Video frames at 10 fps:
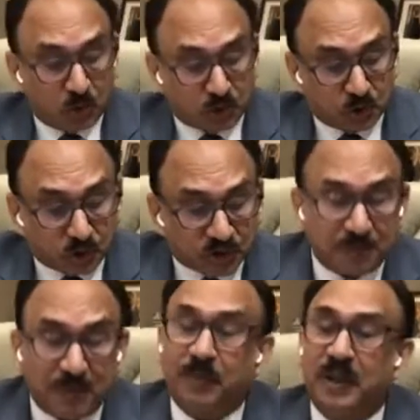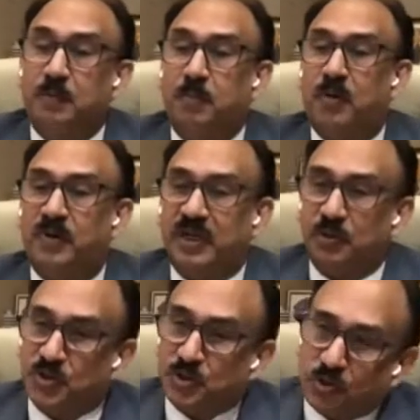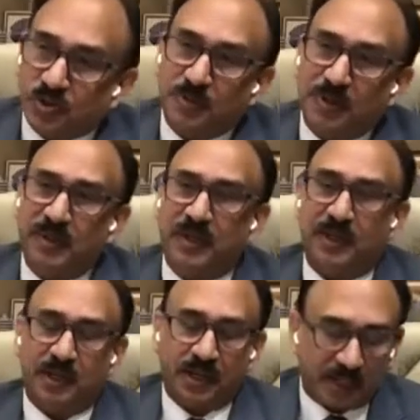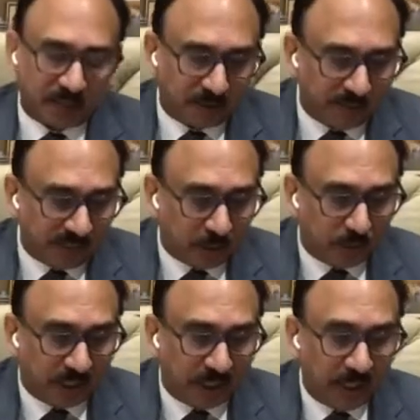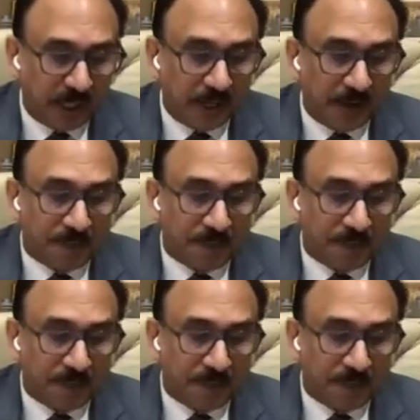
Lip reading: whose source may be in poverty, whose source may be in income inequity,